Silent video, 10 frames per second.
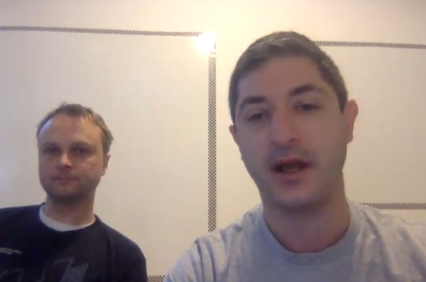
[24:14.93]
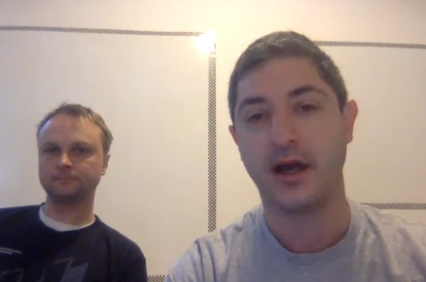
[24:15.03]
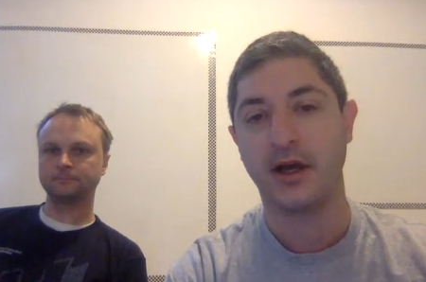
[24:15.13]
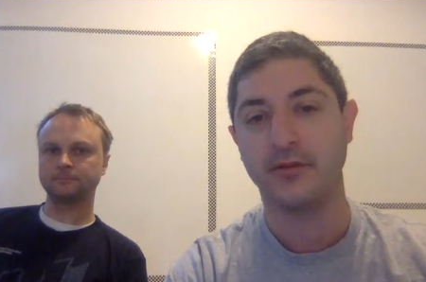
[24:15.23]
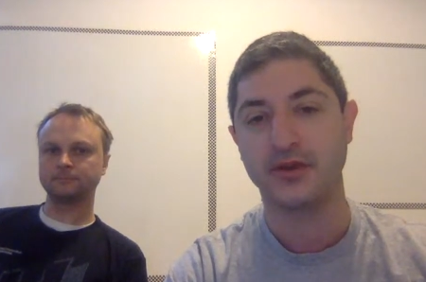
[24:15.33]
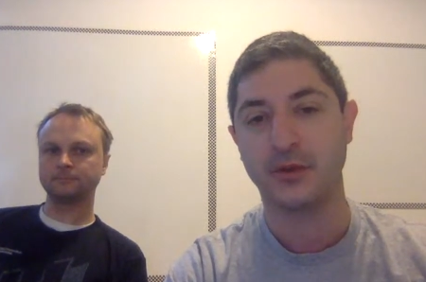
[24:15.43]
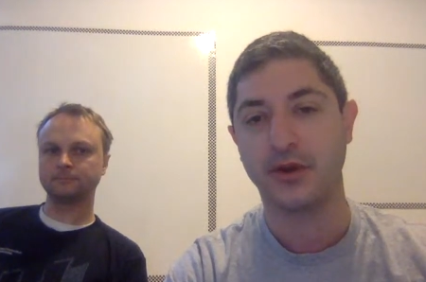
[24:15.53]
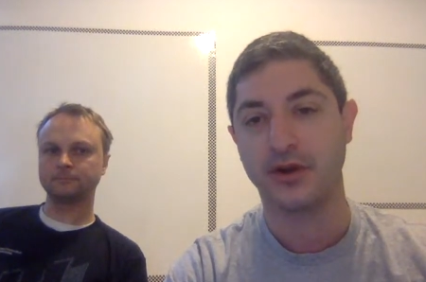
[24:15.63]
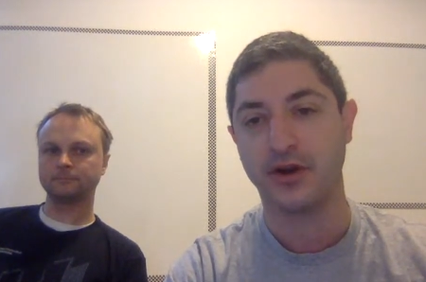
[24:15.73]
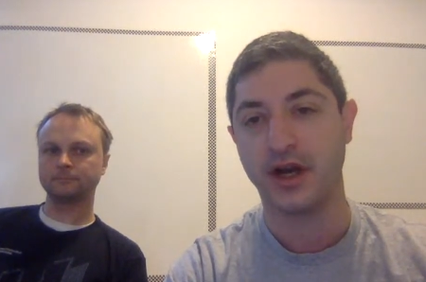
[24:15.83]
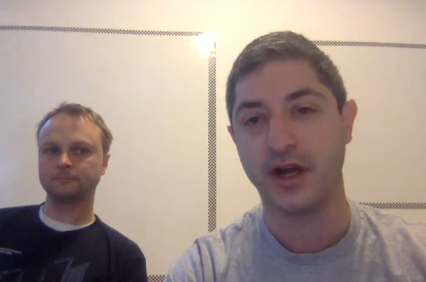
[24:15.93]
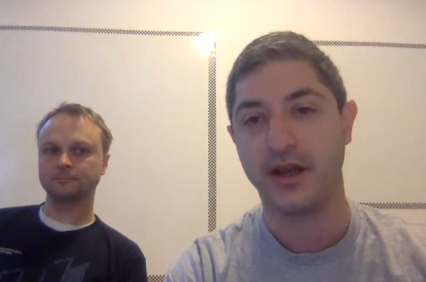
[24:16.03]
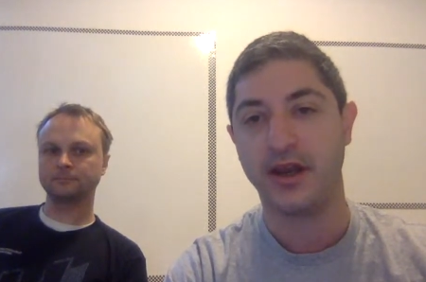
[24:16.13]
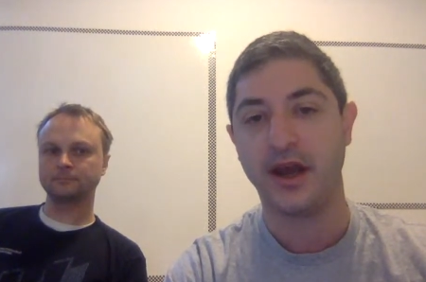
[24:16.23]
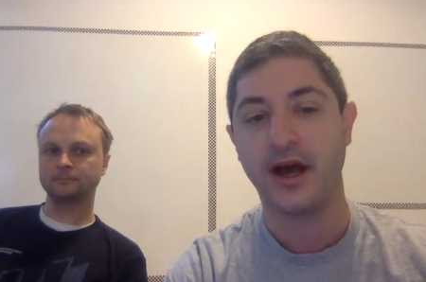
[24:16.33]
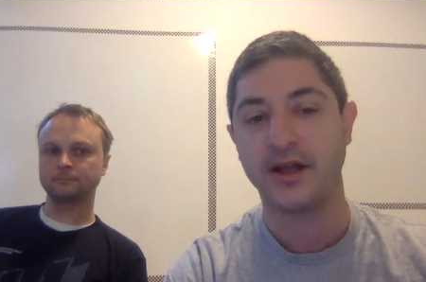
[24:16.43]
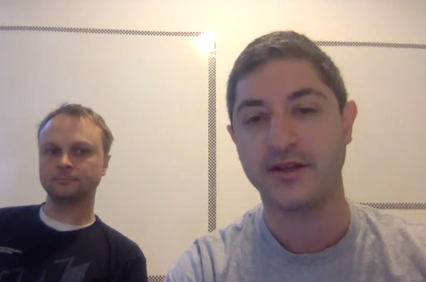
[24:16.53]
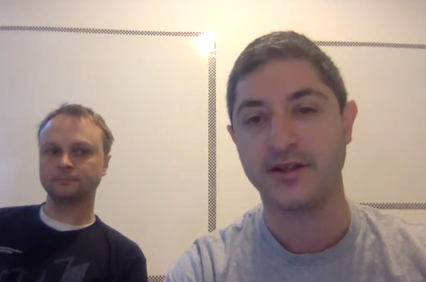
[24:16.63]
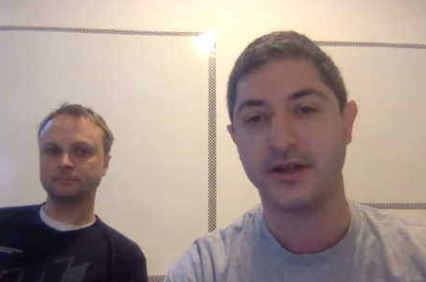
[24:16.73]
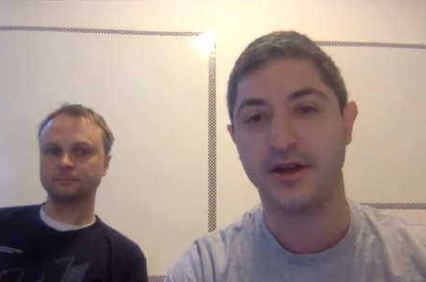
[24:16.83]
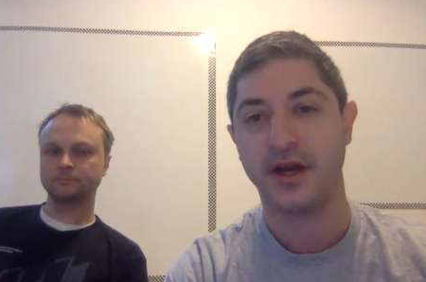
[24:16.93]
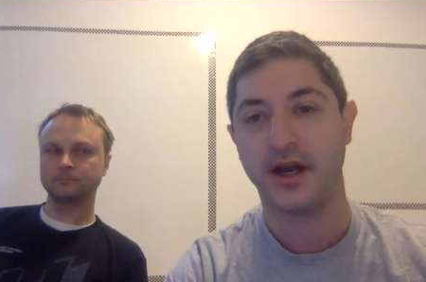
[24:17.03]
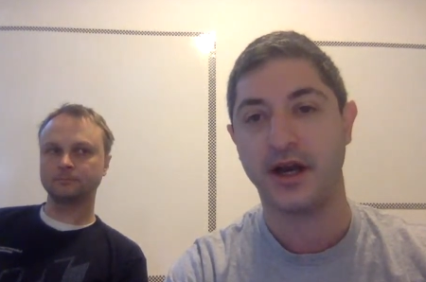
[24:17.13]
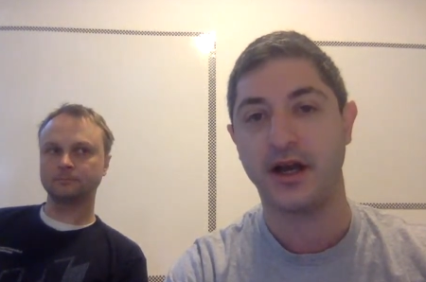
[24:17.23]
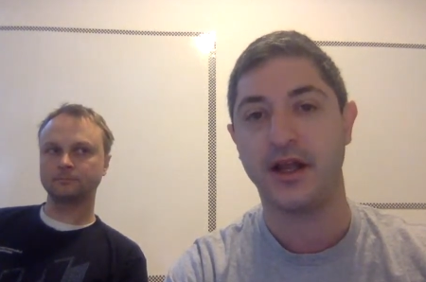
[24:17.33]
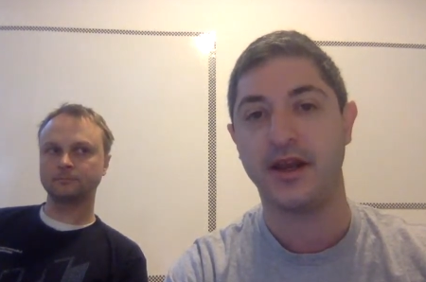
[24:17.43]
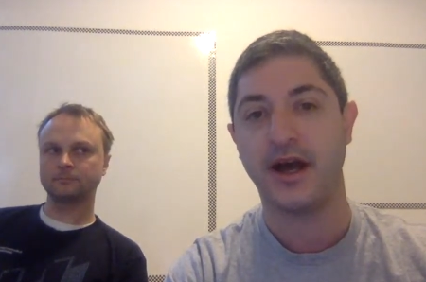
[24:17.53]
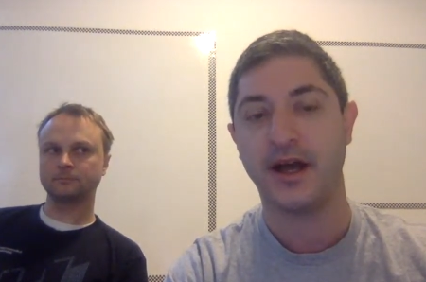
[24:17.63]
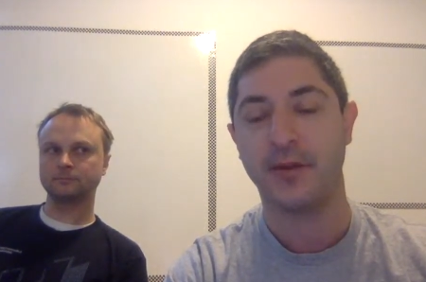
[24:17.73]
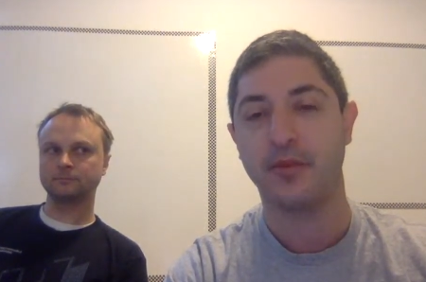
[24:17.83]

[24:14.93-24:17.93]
Speaker 1: Um, so we are not uh, not